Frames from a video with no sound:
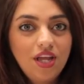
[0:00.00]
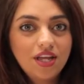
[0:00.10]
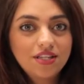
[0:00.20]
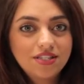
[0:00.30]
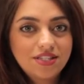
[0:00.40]

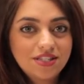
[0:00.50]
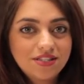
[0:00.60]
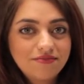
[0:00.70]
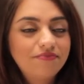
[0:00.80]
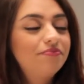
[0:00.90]
is,
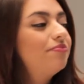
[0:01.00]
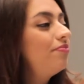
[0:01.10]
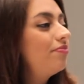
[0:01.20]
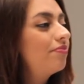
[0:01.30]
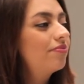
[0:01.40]

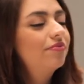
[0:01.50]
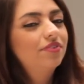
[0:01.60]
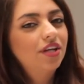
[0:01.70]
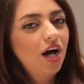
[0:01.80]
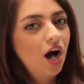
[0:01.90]

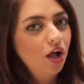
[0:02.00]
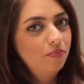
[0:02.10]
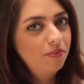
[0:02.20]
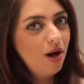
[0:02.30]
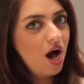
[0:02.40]
I'll
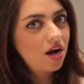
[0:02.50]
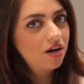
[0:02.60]
be back.